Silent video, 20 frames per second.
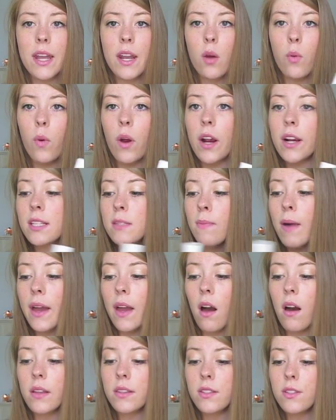it works.
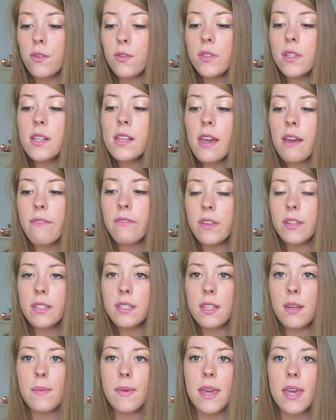My Aunt Susan gave
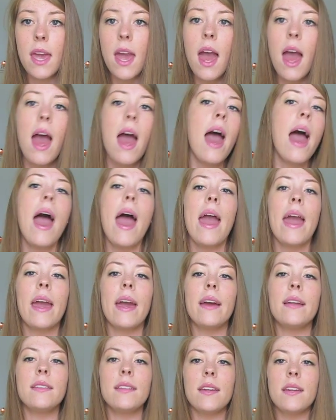this to me,
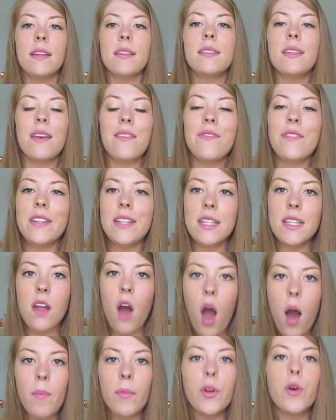and it is a
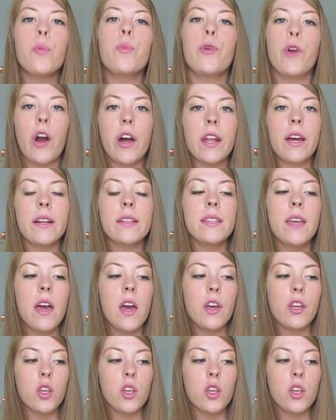phenomenal product.